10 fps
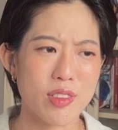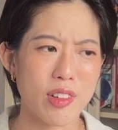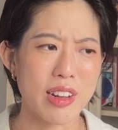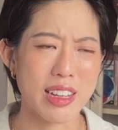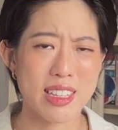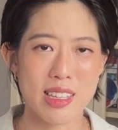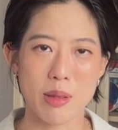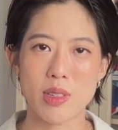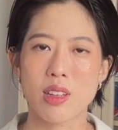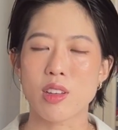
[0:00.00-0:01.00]
very like
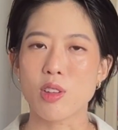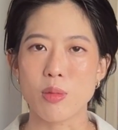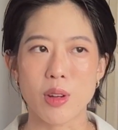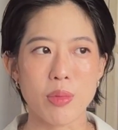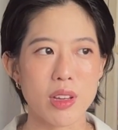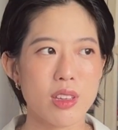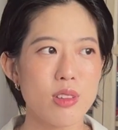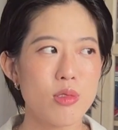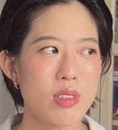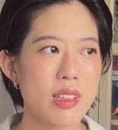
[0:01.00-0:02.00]
slapstick humor, but he
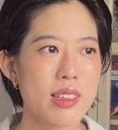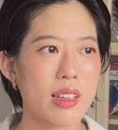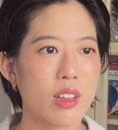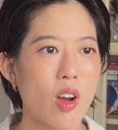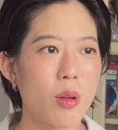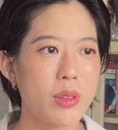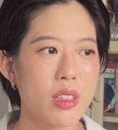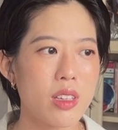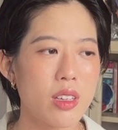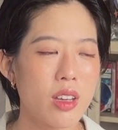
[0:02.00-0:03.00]
uses like
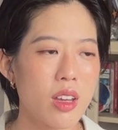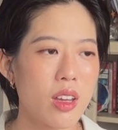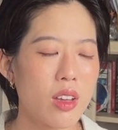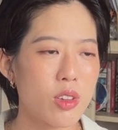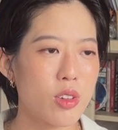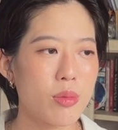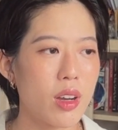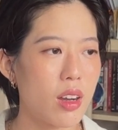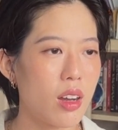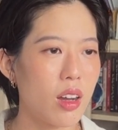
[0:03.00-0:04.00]
comedy
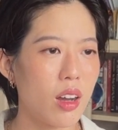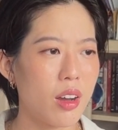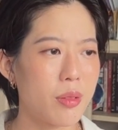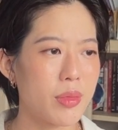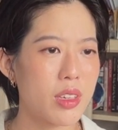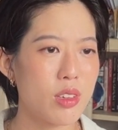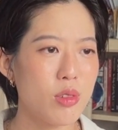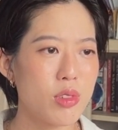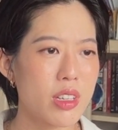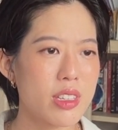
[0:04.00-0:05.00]
humor. He
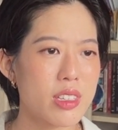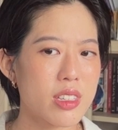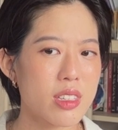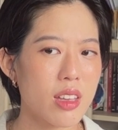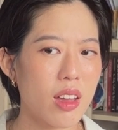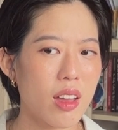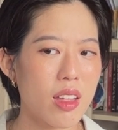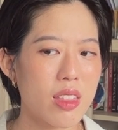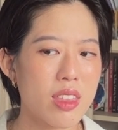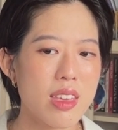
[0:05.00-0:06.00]
uses
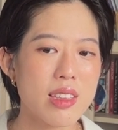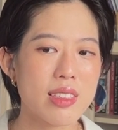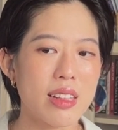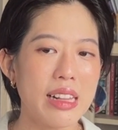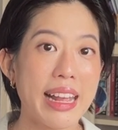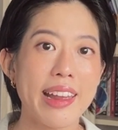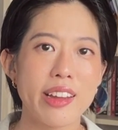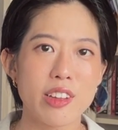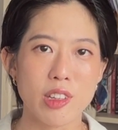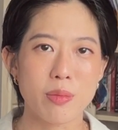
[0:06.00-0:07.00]
these
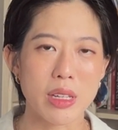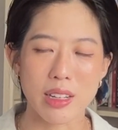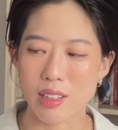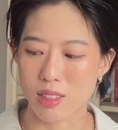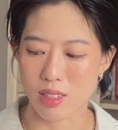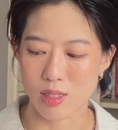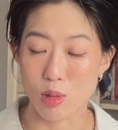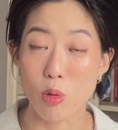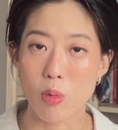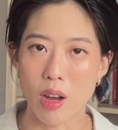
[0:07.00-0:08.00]
layers of meanings
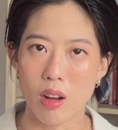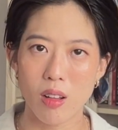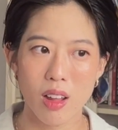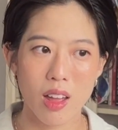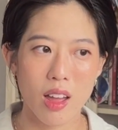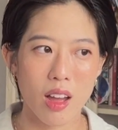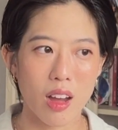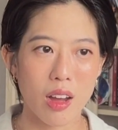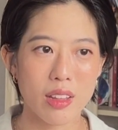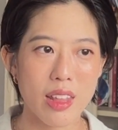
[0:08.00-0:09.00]
so well
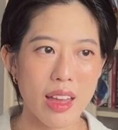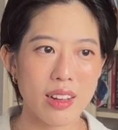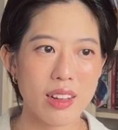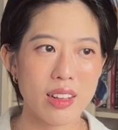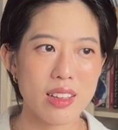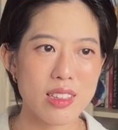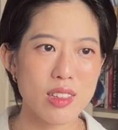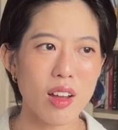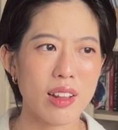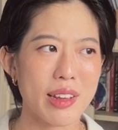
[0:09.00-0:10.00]
that is
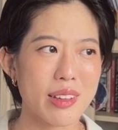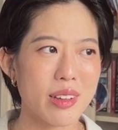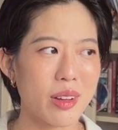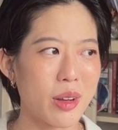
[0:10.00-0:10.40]
not like